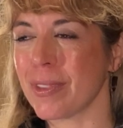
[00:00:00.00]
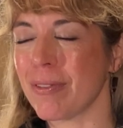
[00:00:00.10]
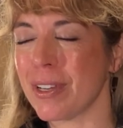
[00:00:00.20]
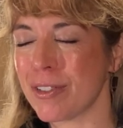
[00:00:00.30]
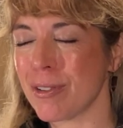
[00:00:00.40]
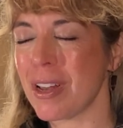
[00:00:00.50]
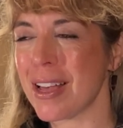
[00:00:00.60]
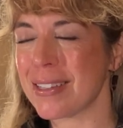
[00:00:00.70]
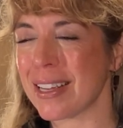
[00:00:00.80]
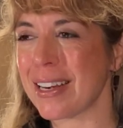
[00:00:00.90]

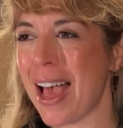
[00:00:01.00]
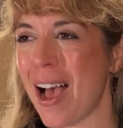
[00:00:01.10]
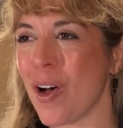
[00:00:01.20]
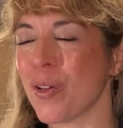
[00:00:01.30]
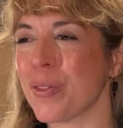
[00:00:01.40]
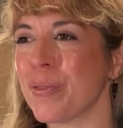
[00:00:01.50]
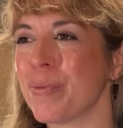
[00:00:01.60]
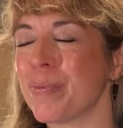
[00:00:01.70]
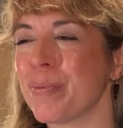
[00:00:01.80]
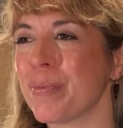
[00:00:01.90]
Visualizing
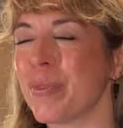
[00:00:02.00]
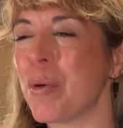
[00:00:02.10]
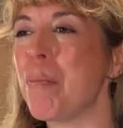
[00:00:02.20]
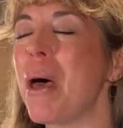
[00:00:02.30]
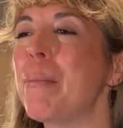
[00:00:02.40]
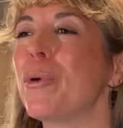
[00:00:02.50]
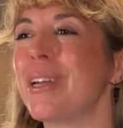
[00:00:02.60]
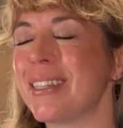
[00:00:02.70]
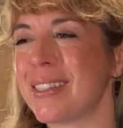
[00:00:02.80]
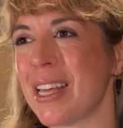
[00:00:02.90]
now the
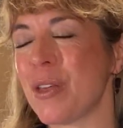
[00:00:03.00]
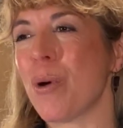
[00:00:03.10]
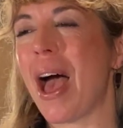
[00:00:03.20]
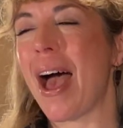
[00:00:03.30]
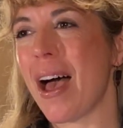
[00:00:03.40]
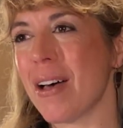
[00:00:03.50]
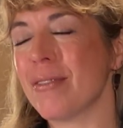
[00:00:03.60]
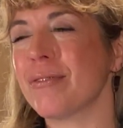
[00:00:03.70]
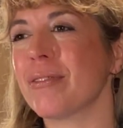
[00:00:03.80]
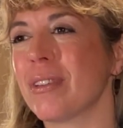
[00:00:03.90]
memories that you have
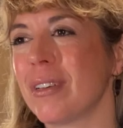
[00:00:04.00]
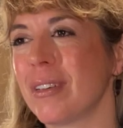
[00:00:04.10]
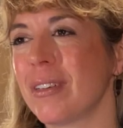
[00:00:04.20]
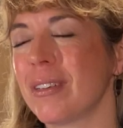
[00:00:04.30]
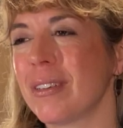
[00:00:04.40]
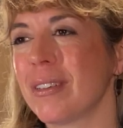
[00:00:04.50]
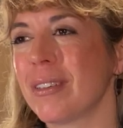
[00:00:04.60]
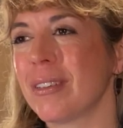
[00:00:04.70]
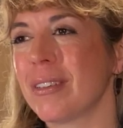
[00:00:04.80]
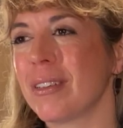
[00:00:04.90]

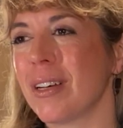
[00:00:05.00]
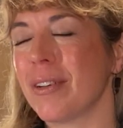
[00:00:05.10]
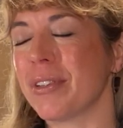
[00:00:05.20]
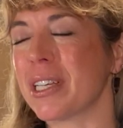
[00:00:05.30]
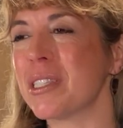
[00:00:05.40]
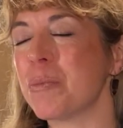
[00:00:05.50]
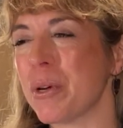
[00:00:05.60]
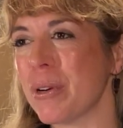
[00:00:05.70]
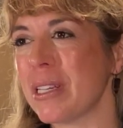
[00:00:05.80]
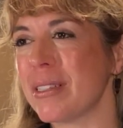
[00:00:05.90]
of
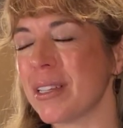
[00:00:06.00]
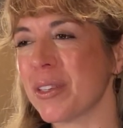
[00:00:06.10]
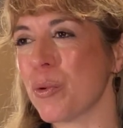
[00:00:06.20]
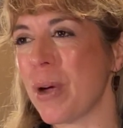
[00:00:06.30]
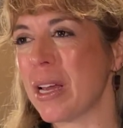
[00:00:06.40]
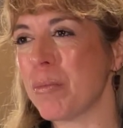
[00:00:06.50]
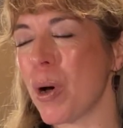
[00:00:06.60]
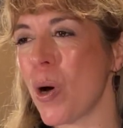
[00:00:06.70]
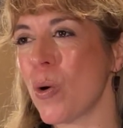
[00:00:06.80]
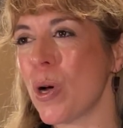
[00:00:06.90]
experiencing the
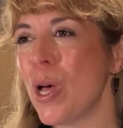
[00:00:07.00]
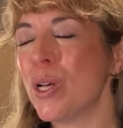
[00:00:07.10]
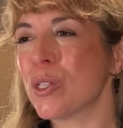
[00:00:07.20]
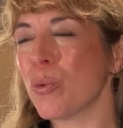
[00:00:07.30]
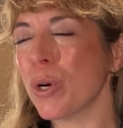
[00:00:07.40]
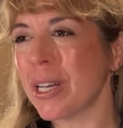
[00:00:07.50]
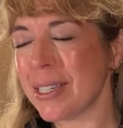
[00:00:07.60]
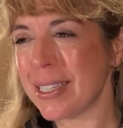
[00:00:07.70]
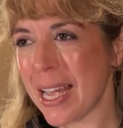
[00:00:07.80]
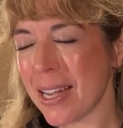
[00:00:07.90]
rainbow. So we're going
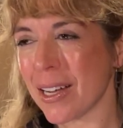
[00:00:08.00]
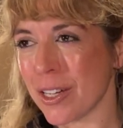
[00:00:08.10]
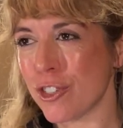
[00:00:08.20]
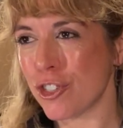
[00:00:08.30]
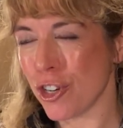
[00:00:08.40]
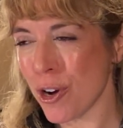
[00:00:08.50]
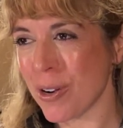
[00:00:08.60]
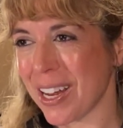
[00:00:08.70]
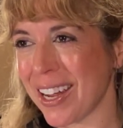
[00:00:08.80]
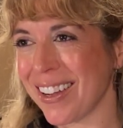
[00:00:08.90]
to take a
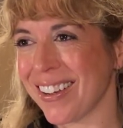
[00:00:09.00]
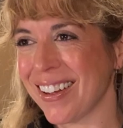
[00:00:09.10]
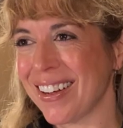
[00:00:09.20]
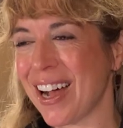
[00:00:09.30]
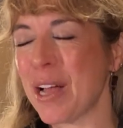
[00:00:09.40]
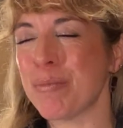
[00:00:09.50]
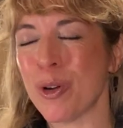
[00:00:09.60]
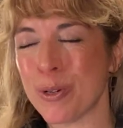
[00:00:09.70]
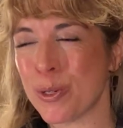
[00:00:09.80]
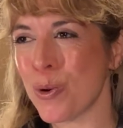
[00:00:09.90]
journey. I'm
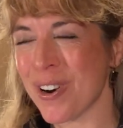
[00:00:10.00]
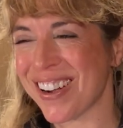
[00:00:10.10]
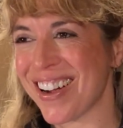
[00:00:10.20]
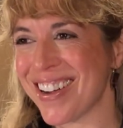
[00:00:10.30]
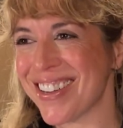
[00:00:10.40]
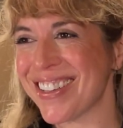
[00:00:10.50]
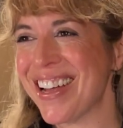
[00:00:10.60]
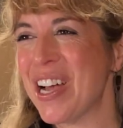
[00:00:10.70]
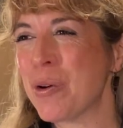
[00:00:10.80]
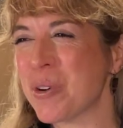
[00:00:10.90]
your tour guide.
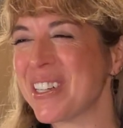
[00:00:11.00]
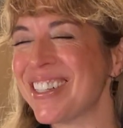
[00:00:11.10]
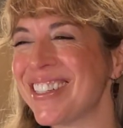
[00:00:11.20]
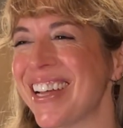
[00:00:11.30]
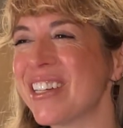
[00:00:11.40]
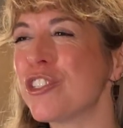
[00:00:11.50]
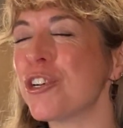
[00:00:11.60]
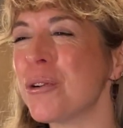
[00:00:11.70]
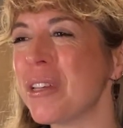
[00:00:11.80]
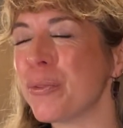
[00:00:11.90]
We're going to take a
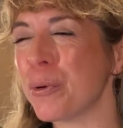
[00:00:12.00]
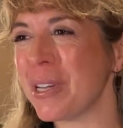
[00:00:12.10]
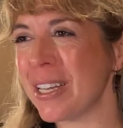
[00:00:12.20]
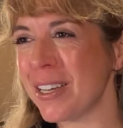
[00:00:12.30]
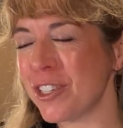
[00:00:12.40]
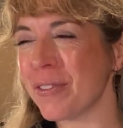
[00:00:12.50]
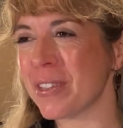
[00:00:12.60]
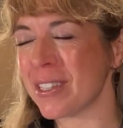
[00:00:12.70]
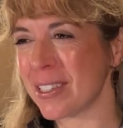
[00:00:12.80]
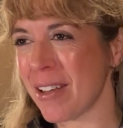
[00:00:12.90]
journey through each of
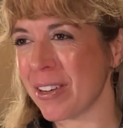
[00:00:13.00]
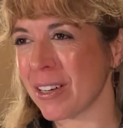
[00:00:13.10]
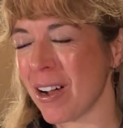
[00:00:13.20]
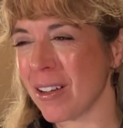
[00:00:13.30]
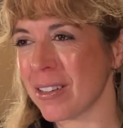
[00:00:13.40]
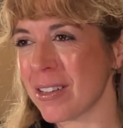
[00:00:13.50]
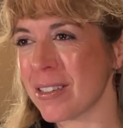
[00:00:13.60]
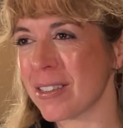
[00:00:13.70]
the 7 colors